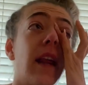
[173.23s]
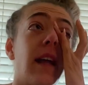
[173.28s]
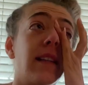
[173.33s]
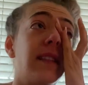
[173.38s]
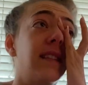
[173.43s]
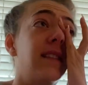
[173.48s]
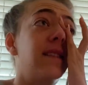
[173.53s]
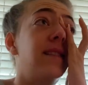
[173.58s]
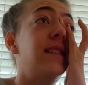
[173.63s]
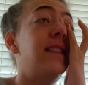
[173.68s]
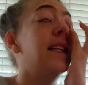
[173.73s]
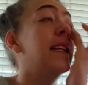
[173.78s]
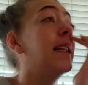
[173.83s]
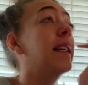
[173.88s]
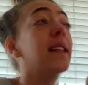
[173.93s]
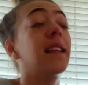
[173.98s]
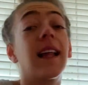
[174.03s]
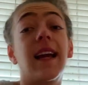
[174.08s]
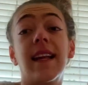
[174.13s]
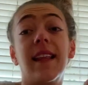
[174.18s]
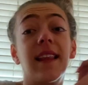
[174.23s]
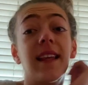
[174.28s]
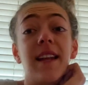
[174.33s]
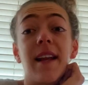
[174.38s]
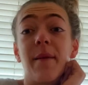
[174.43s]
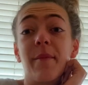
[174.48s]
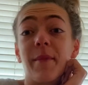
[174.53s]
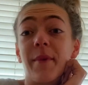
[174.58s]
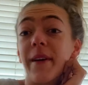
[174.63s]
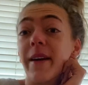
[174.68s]
I didn't like the
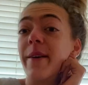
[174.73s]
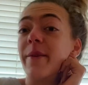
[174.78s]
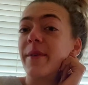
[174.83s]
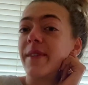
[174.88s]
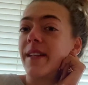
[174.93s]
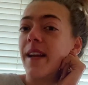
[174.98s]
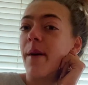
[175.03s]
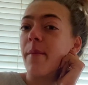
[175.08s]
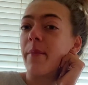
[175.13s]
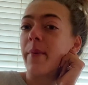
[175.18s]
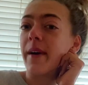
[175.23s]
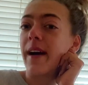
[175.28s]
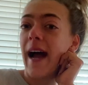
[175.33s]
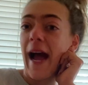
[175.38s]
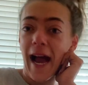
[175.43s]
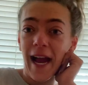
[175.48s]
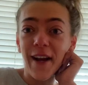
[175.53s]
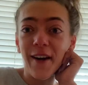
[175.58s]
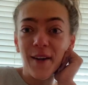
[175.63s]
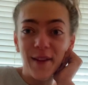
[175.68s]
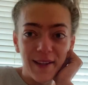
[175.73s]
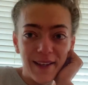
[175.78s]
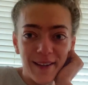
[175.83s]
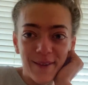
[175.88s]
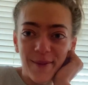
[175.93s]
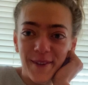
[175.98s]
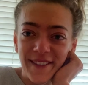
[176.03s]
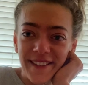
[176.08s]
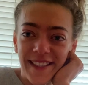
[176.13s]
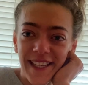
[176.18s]
number. It was up higher than it
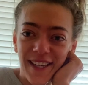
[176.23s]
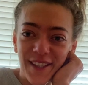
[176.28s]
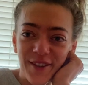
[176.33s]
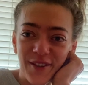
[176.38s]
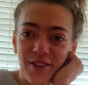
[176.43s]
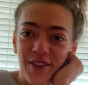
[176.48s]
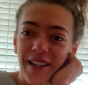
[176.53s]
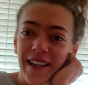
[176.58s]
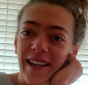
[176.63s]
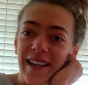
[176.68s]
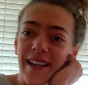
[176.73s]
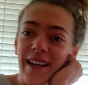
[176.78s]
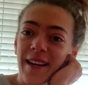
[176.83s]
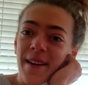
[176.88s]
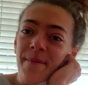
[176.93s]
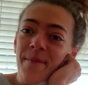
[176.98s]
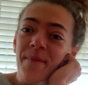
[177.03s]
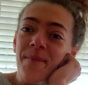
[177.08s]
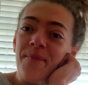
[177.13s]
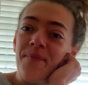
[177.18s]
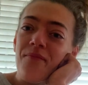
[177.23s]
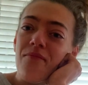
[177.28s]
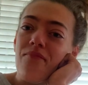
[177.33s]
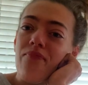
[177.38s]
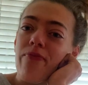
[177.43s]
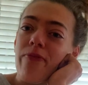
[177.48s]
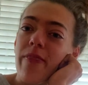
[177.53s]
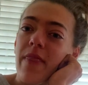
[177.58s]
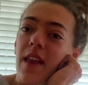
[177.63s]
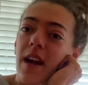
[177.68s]
was yesterday.
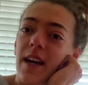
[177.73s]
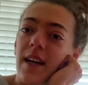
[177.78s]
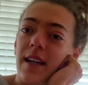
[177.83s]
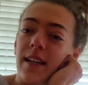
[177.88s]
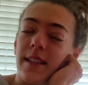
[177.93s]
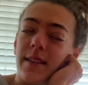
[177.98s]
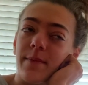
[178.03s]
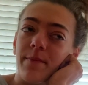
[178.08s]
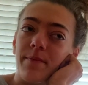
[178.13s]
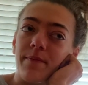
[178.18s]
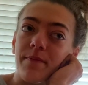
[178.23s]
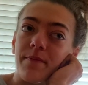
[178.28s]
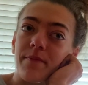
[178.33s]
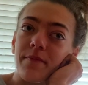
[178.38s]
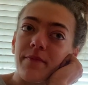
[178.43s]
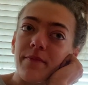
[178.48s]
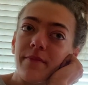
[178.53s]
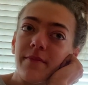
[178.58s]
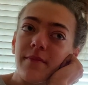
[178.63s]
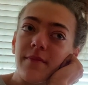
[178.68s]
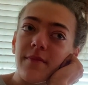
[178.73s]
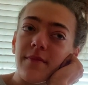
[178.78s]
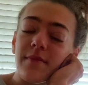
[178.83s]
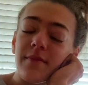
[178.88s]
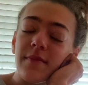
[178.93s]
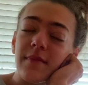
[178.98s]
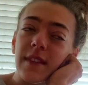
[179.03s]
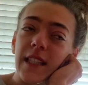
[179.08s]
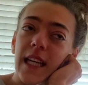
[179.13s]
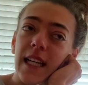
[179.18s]
Um,
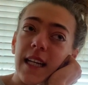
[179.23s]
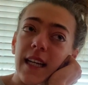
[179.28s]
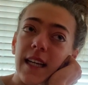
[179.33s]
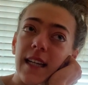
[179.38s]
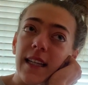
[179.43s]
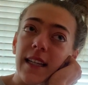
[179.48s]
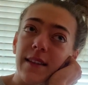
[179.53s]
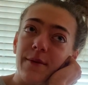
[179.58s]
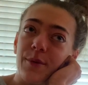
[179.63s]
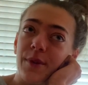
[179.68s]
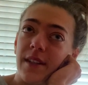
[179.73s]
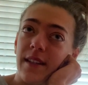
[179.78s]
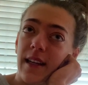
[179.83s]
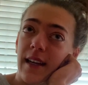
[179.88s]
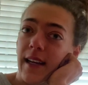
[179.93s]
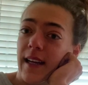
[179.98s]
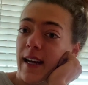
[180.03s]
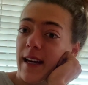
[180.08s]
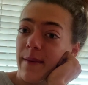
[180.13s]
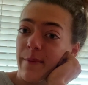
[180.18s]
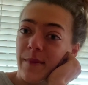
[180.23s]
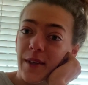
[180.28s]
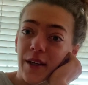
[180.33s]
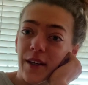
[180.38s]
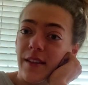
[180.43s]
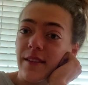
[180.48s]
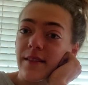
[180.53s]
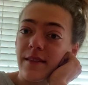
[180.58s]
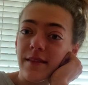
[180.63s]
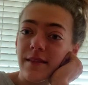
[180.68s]
and I was like, I'm not